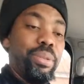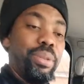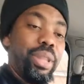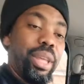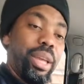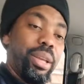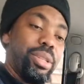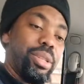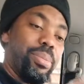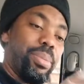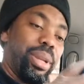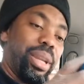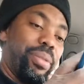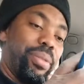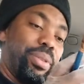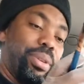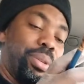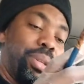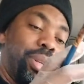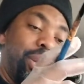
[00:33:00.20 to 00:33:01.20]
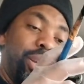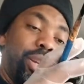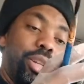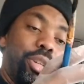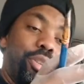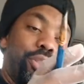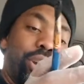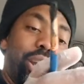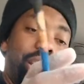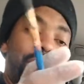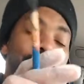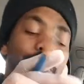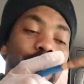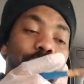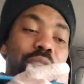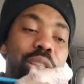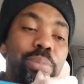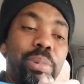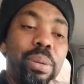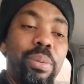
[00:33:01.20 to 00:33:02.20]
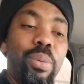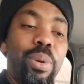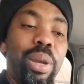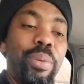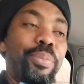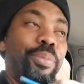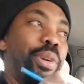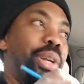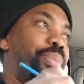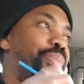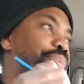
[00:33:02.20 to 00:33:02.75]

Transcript: thing, so I'm going to have to dry it off with this baby wipe, right?